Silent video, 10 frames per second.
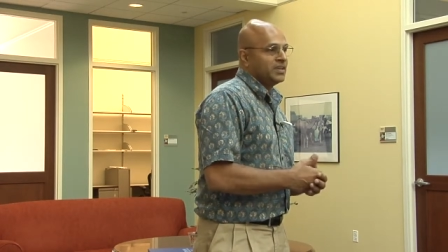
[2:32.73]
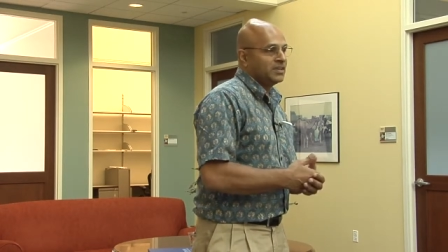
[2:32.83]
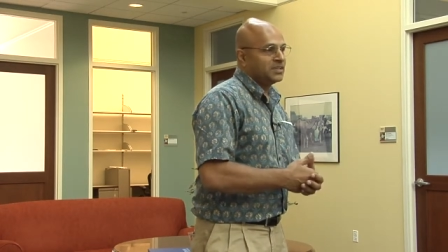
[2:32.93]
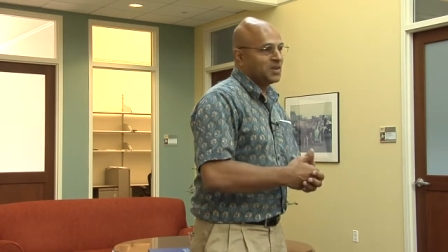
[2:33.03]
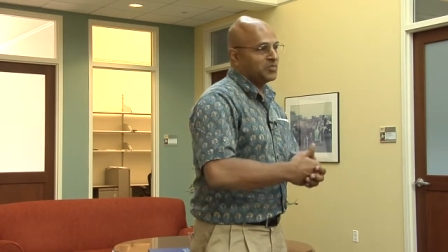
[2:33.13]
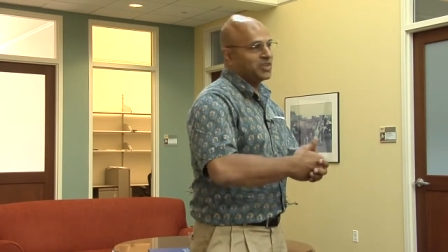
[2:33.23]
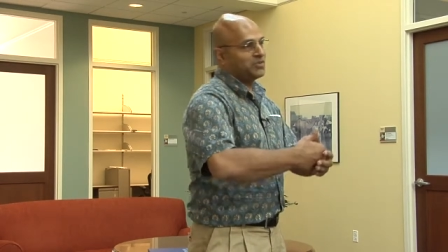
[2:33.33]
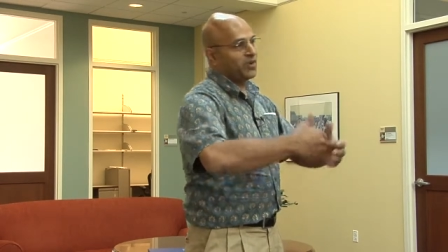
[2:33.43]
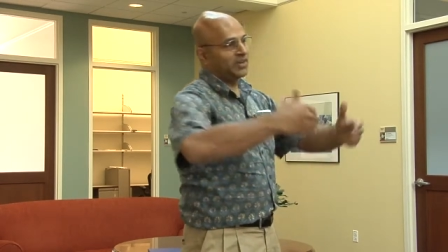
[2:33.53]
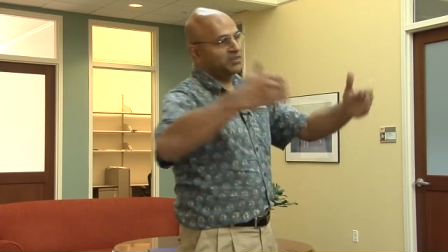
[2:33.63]
is somebody
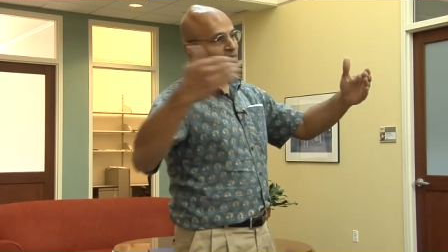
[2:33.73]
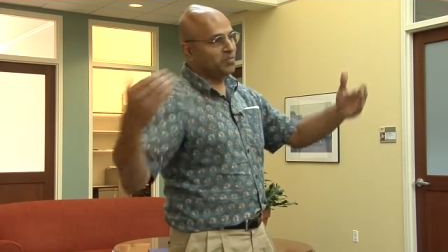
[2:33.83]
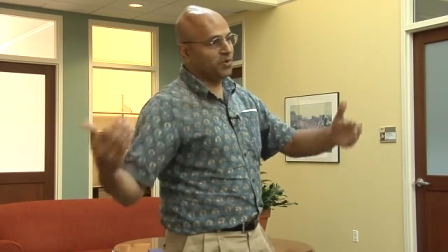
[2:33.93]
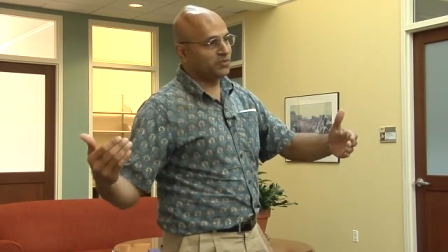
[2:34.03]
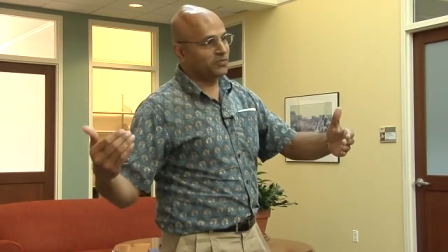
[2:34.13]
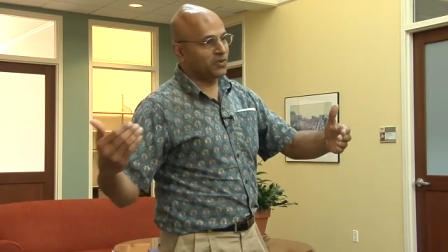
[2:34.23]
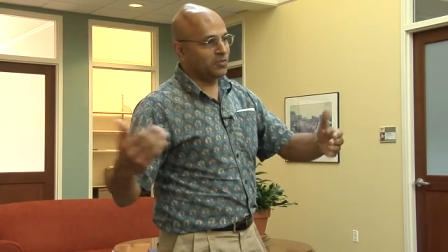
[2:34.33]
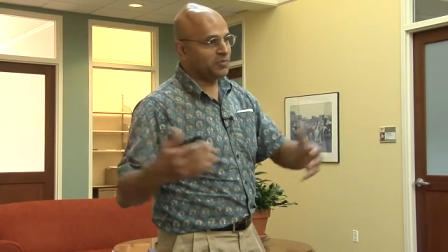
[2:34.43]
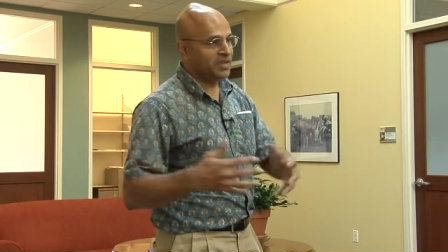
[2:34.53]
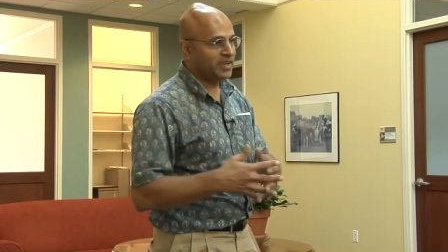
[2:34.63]
quite remote
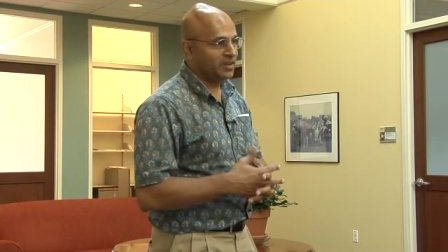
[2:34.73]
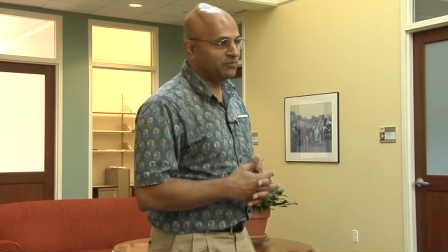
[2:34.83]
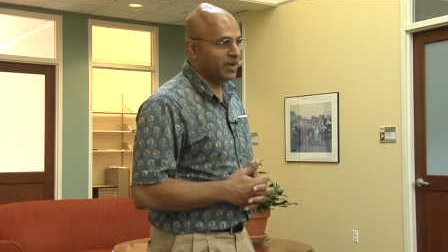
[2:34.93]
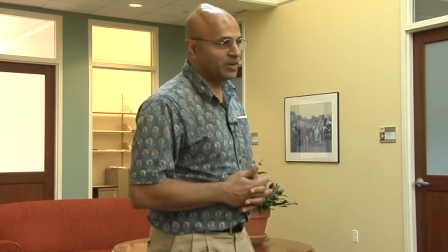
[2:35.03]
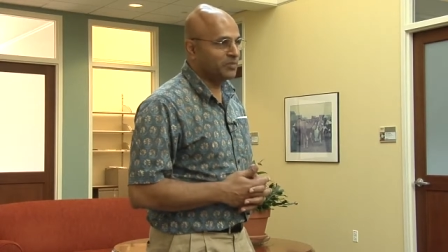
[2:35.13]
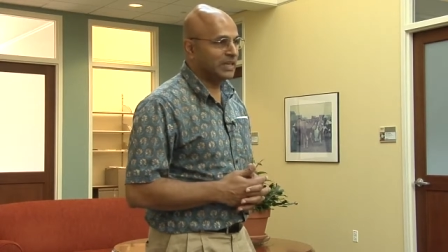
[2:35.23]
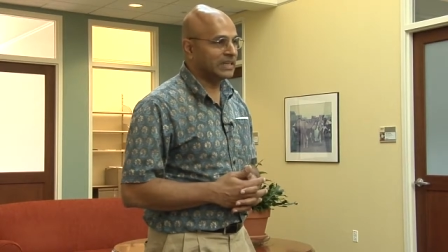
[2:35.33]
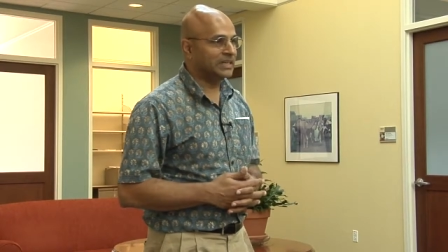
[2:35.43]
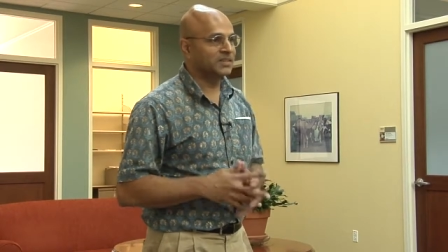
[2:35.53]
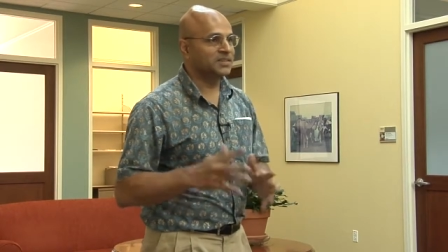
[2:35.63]
from
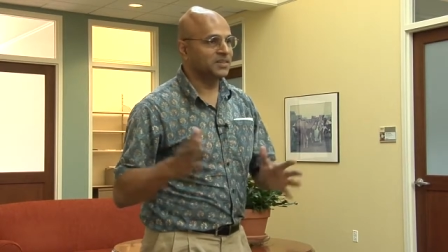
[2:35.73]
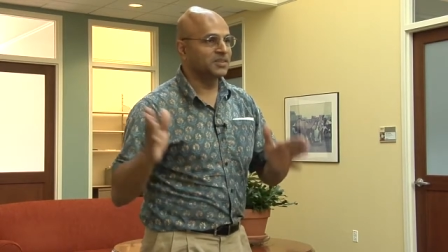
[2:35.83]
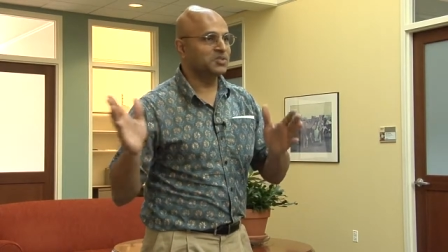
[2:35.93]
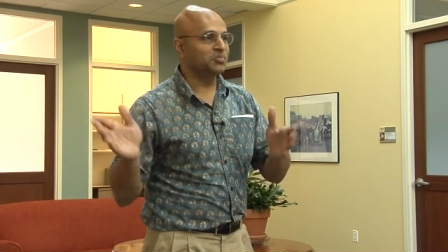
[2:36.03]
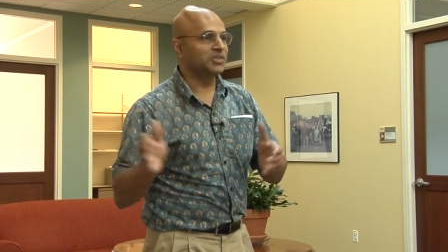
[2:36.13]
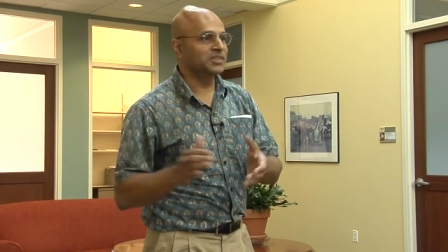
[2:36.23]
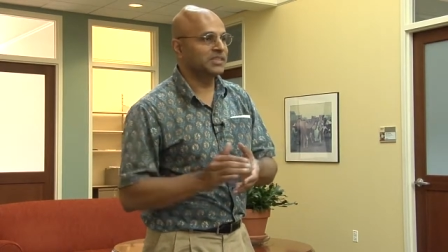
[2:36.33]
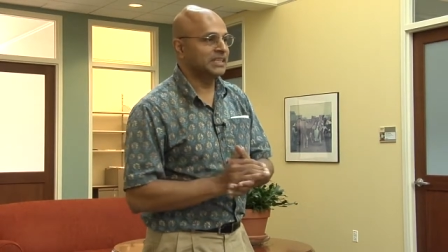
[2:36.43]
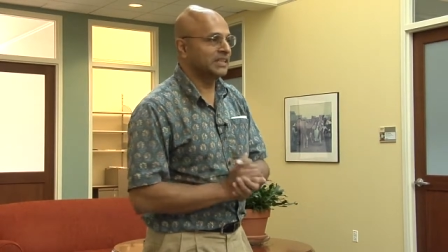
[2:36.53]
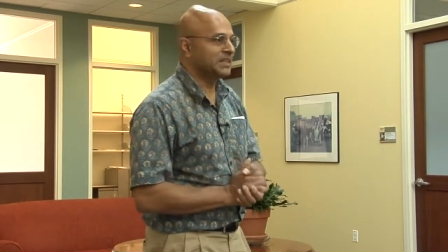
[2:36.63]
environmental concerns per
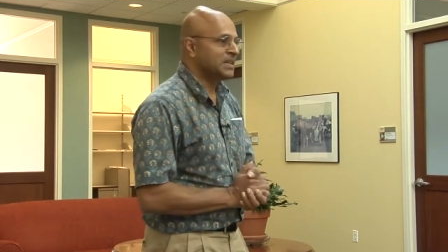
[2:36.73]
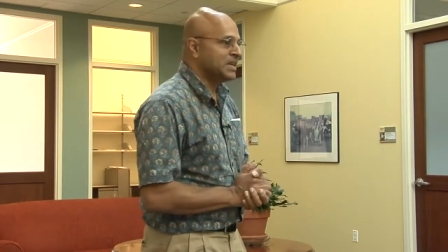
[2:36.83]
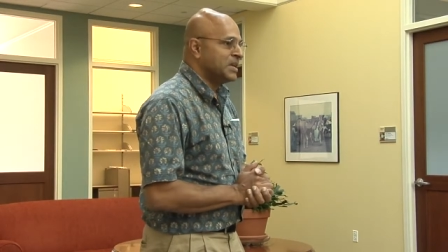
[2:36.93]
se.